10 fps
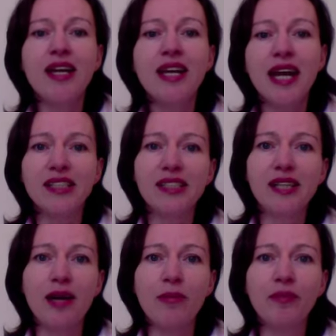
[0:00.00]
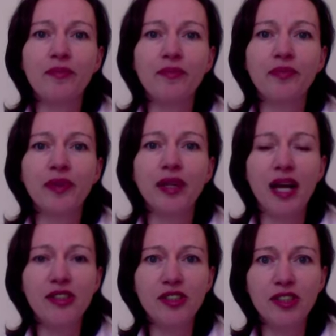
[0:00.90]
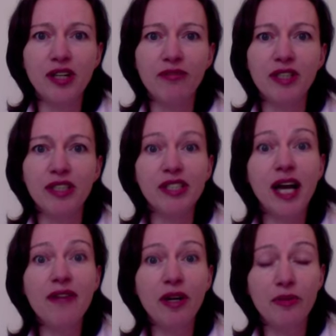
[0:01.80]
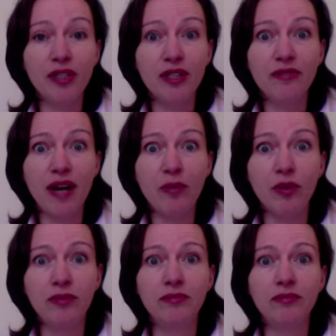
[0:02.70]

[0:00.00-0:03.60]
Next step, ask yourself this: have I written a vowel?